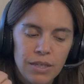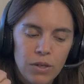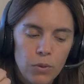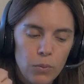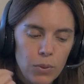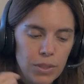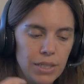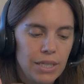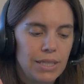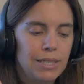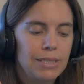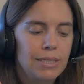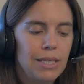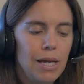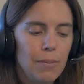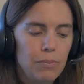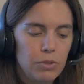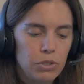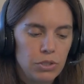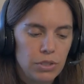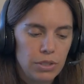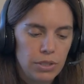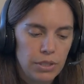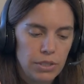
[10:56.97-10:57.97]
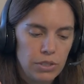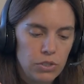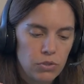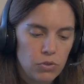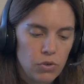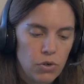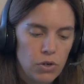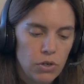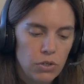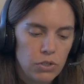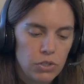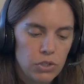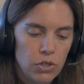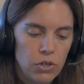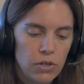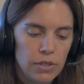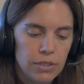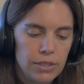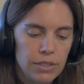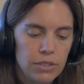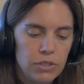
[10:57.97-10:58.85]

with exceptionally strong jaws.